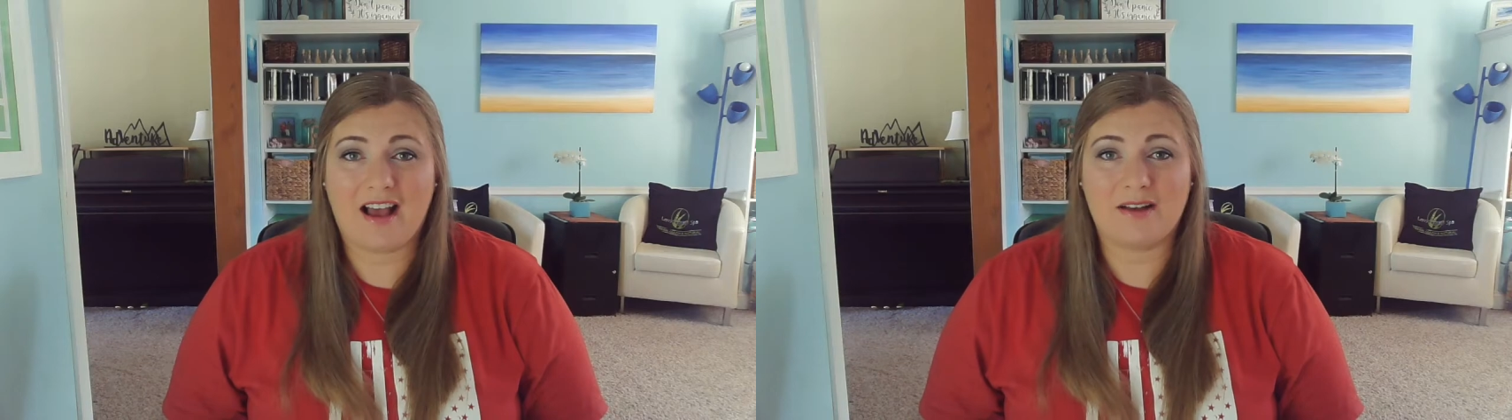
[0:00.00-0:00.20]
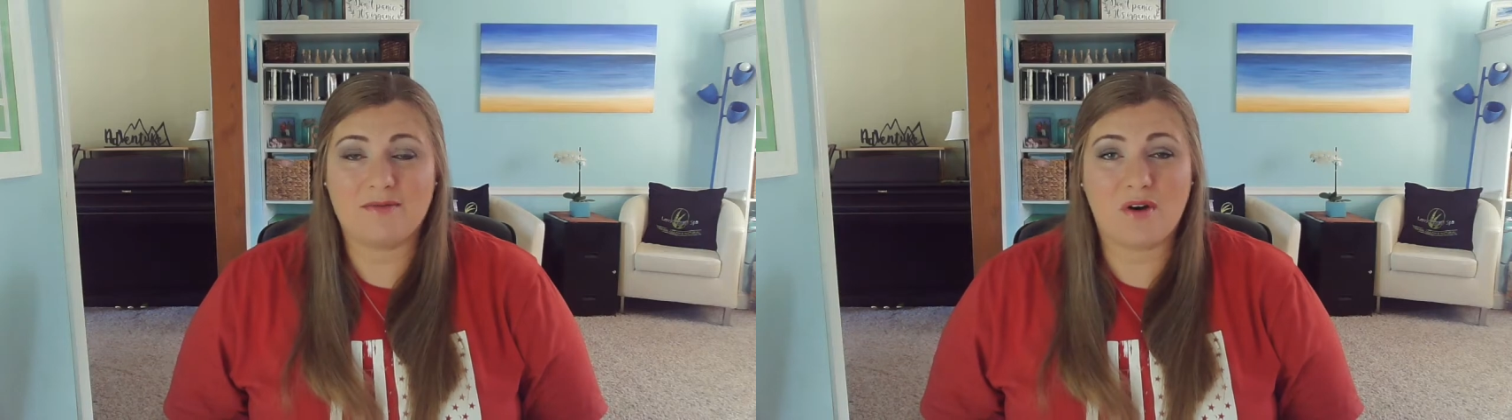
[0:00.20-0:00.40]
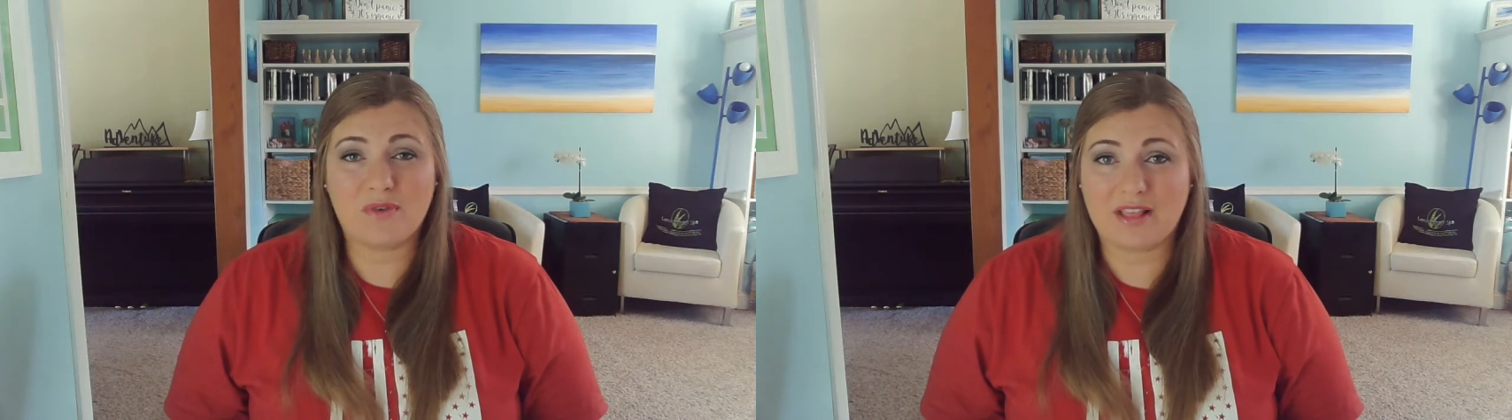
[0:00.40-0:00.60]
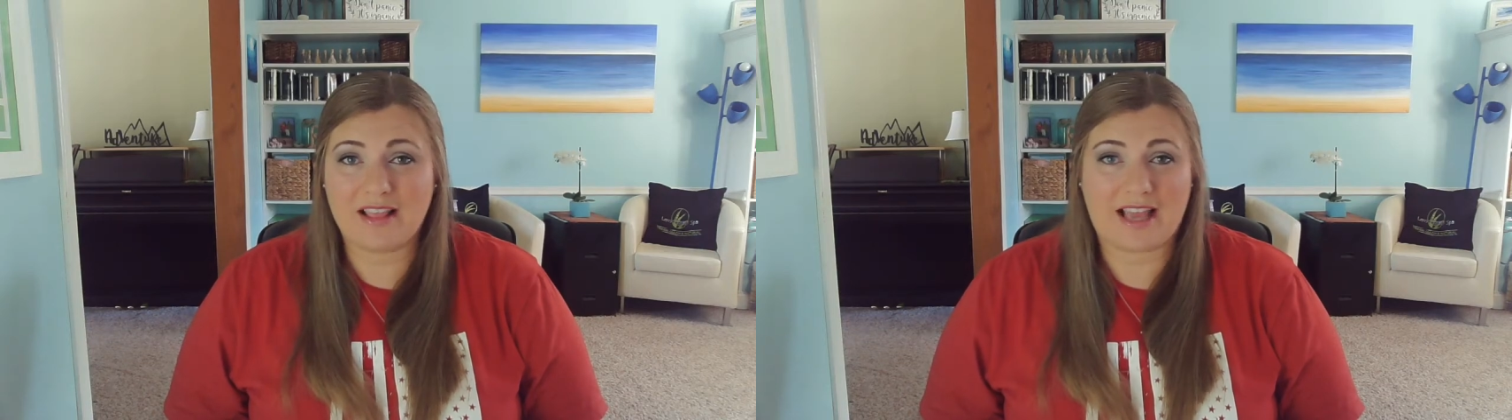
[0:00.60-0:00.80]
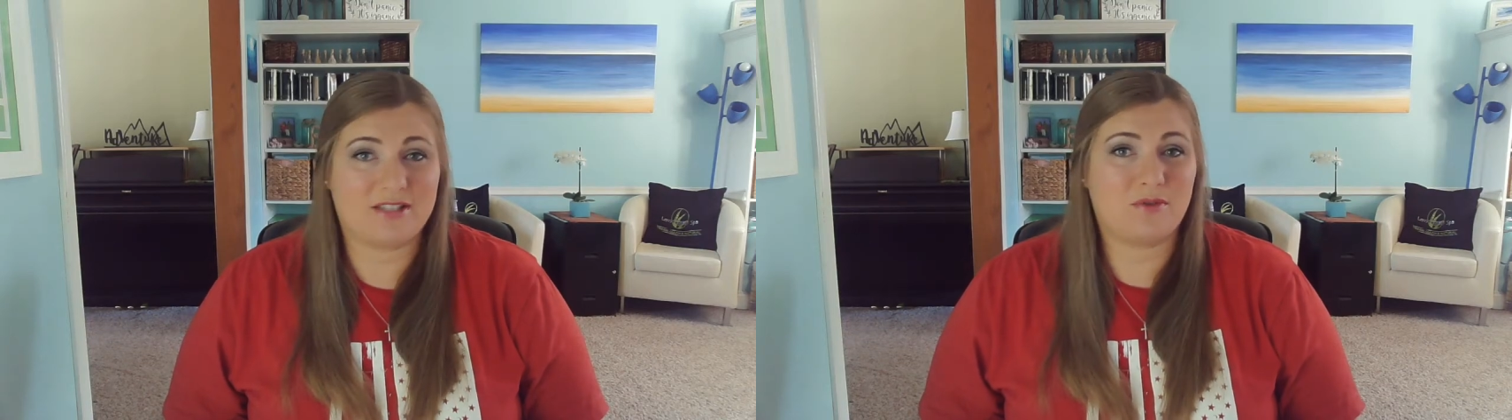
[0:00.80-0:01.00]
over
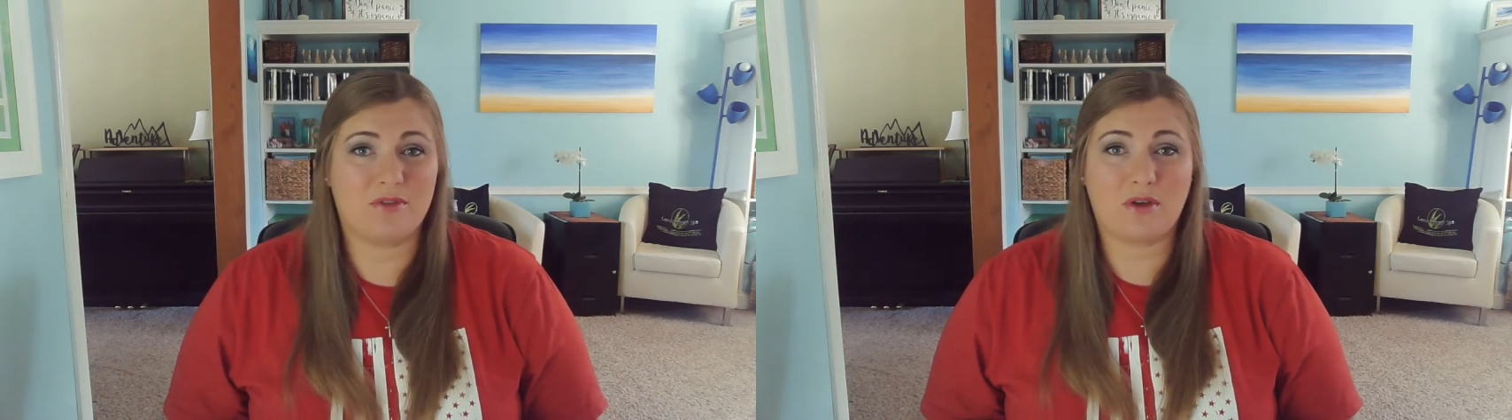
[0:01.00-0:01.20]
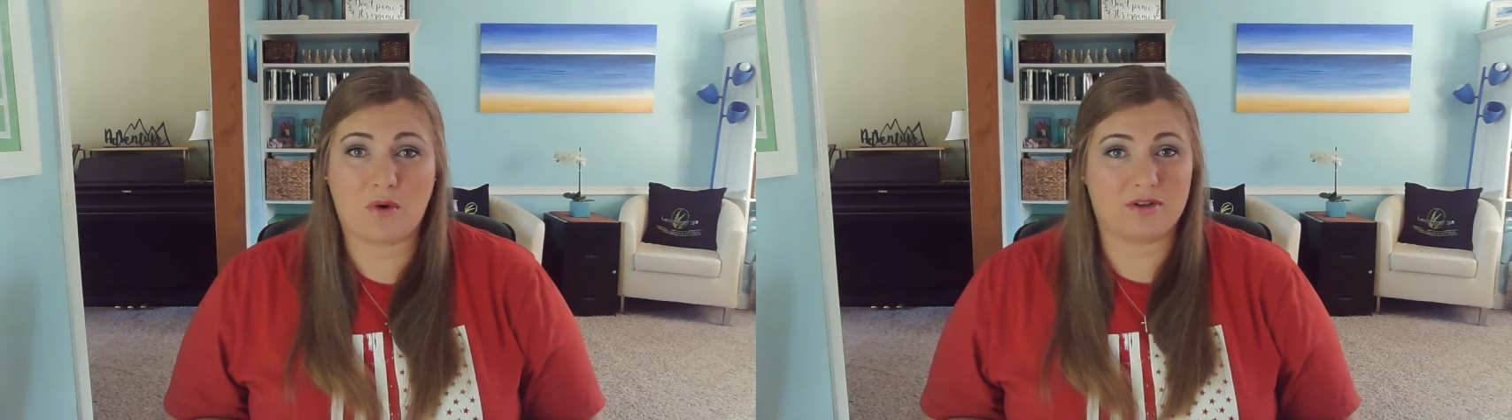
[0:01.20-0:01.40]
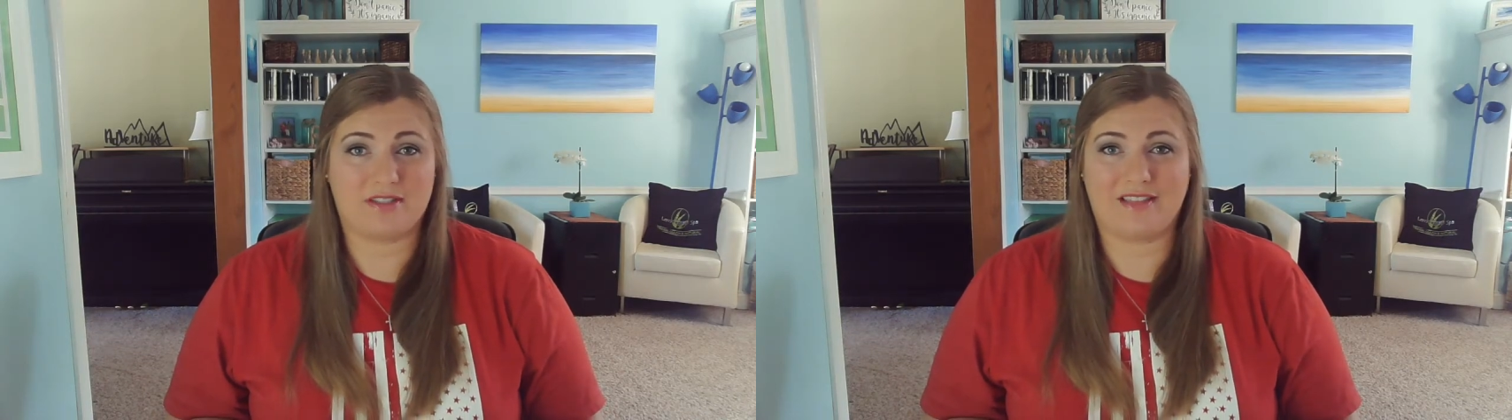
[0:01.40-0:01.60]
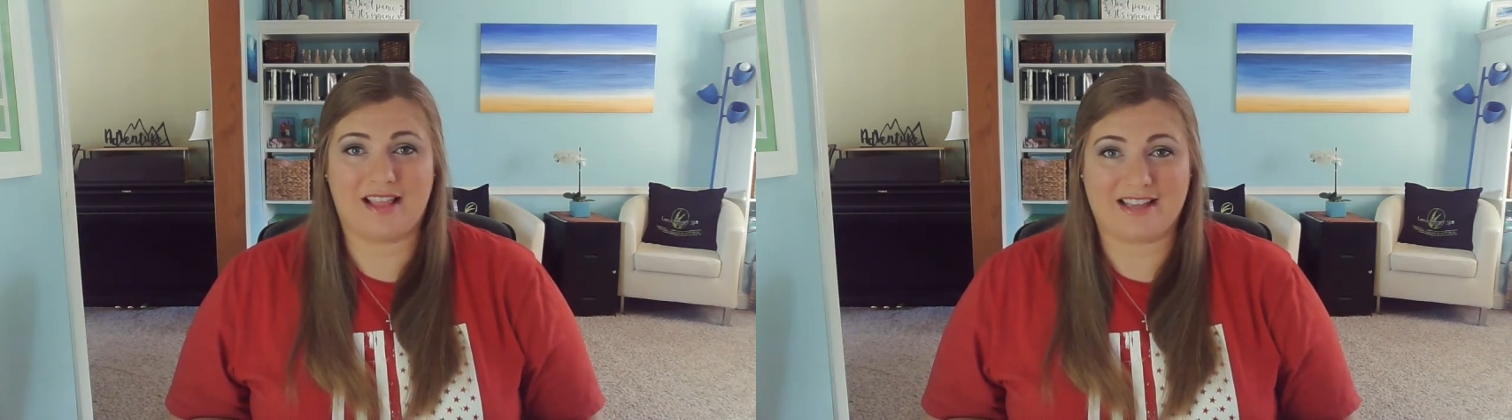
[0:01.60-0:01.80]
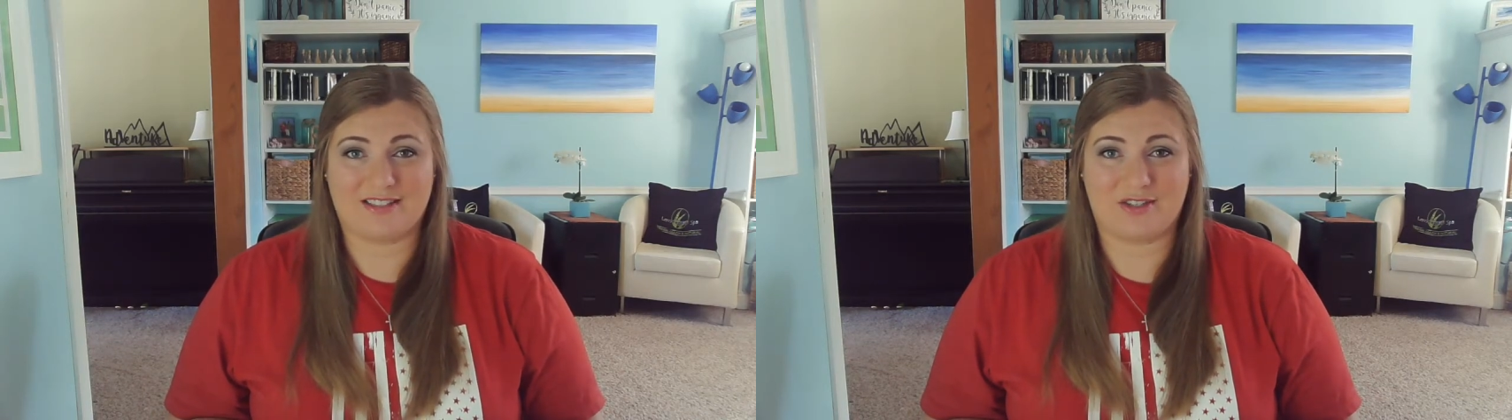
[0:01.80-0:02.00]
the course of the
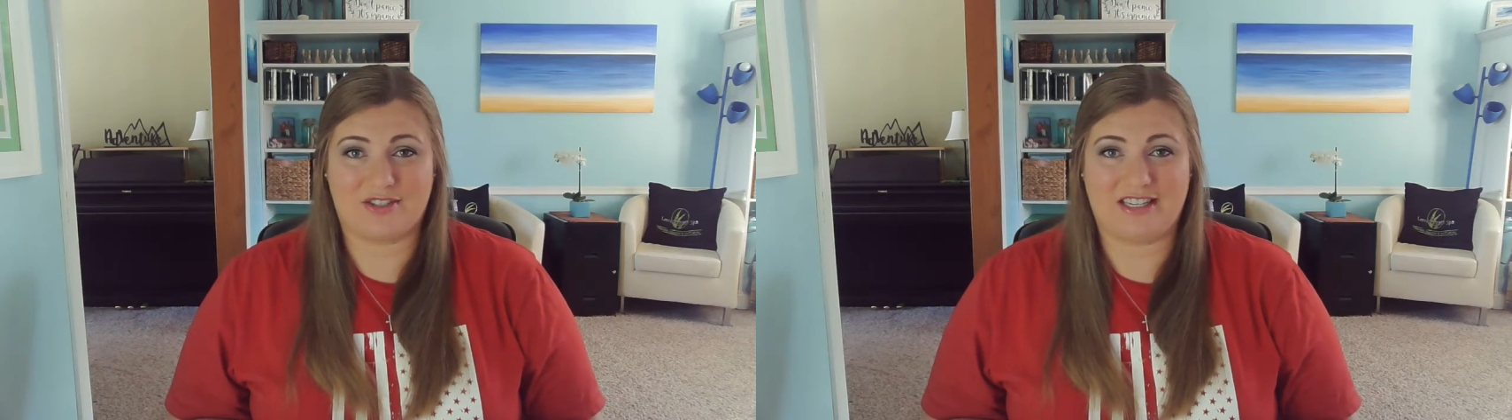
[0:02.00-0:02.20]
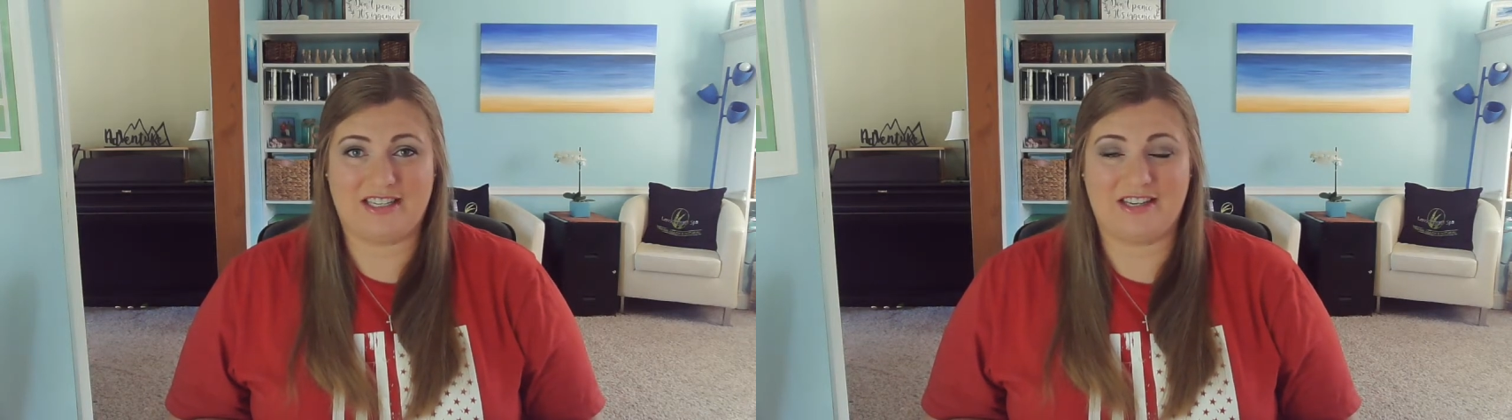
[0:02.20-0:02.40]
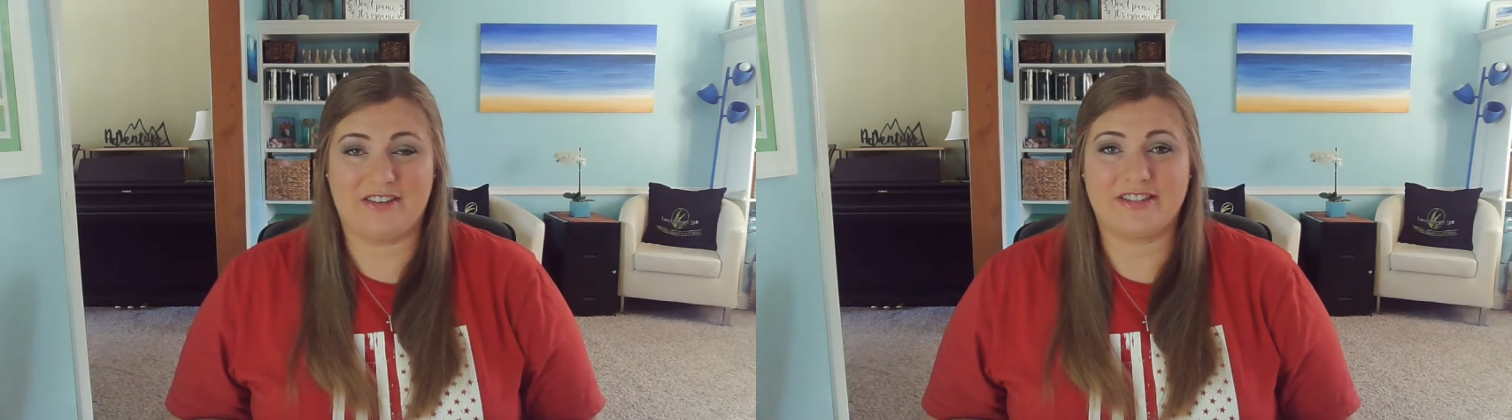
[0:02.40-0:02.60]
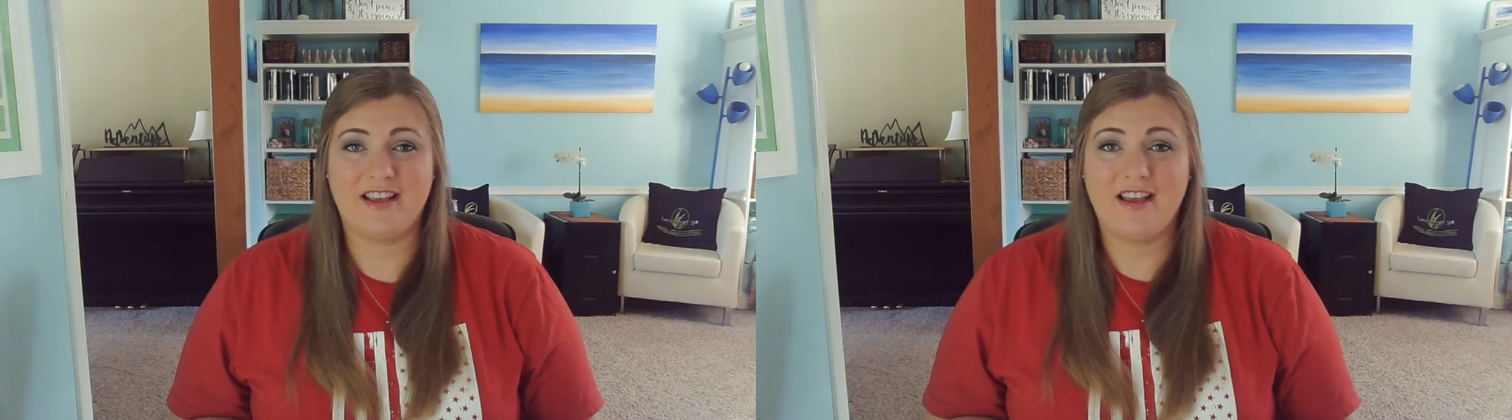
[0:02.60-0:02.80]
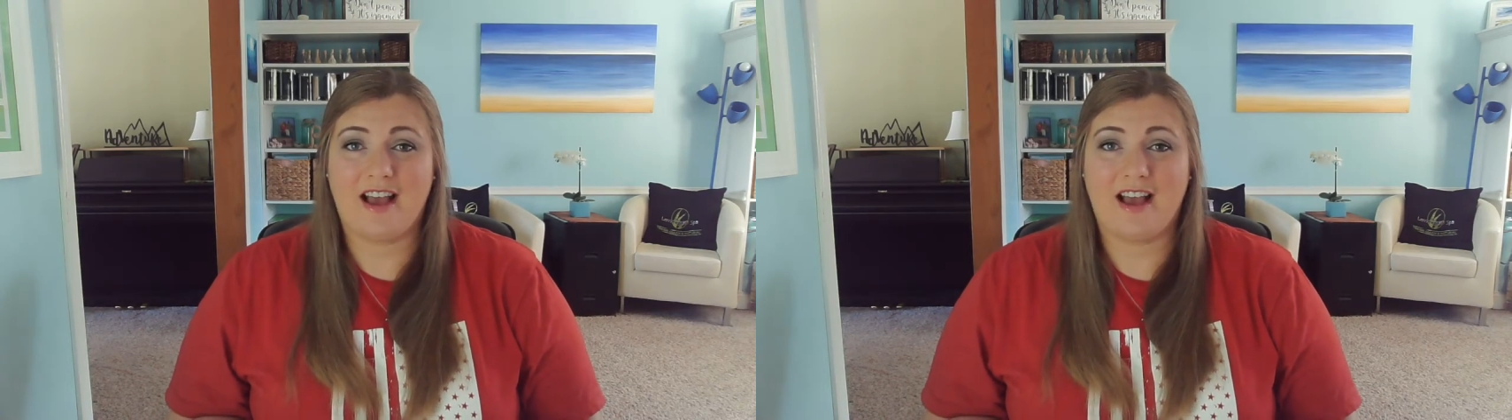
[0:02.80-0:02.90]
last 13 years.